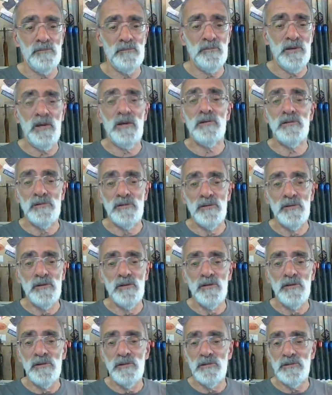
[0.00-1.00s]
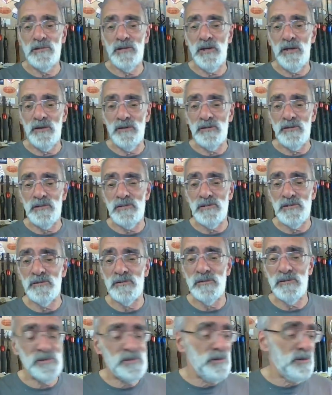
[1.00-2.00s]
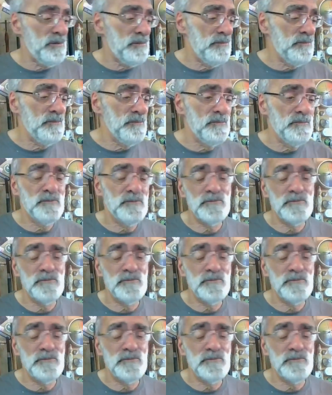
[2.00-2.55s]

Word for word: kit to get a decent um,